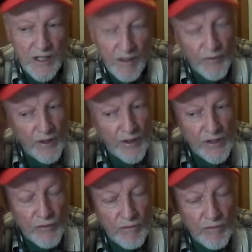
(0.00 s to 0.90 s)
covering
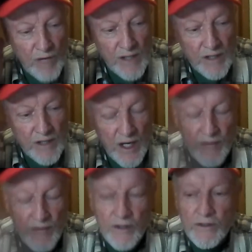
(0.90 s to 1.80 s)
his right
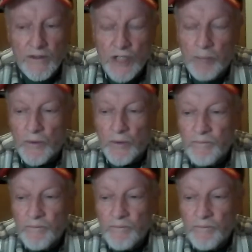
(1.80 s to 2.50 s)
side there, the temple.